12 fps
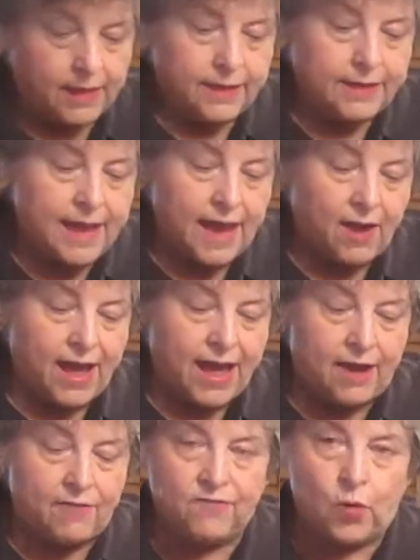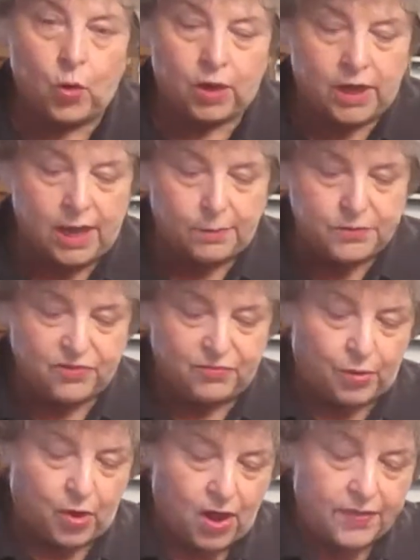Now I have 4 cups of
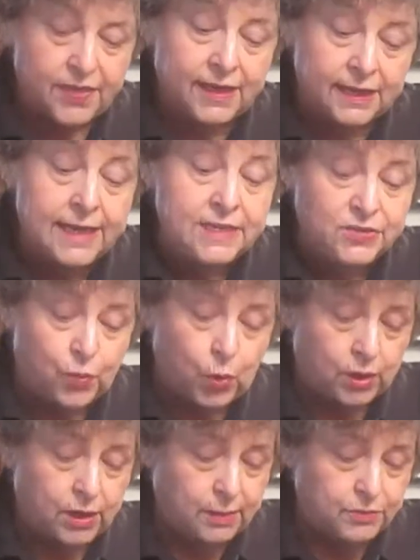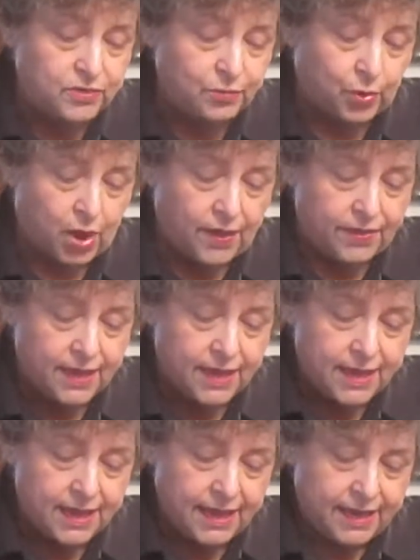broth, at least 4 cups of broth
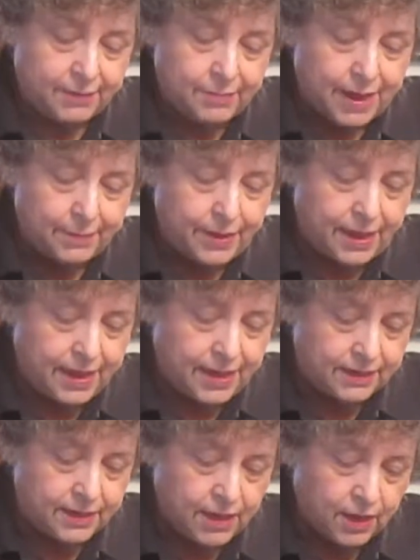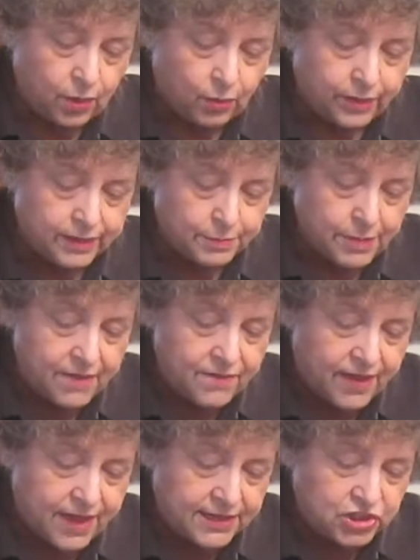in my pan with my
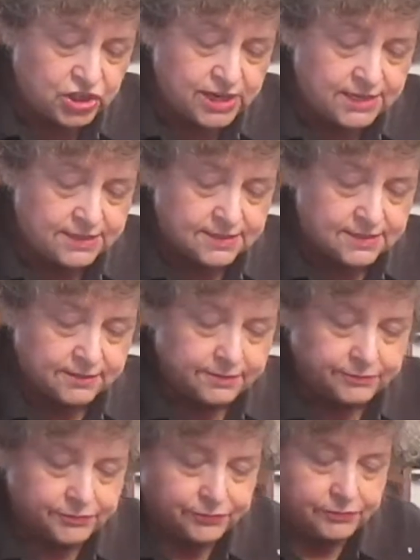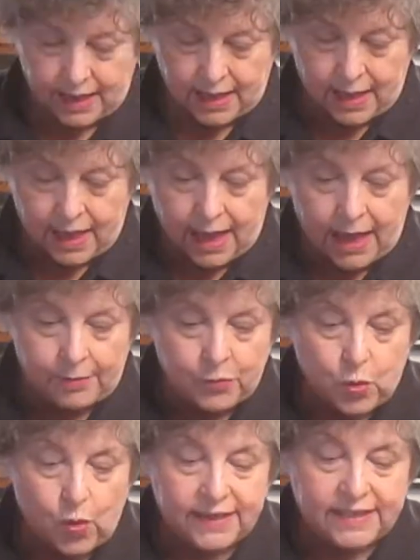veggies. I'm
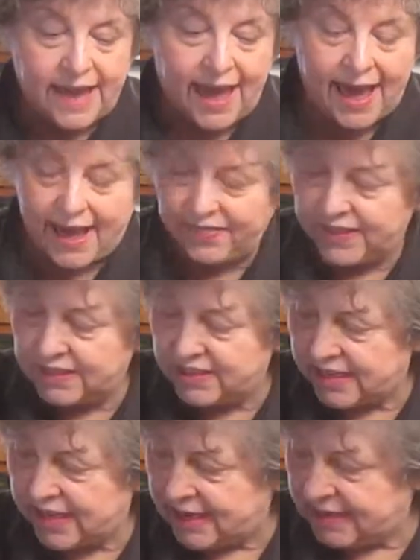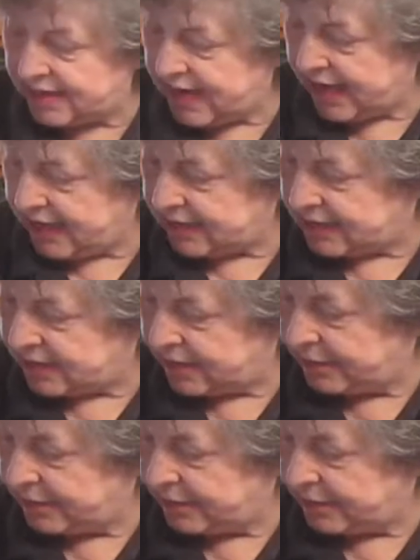going to add the seasonings.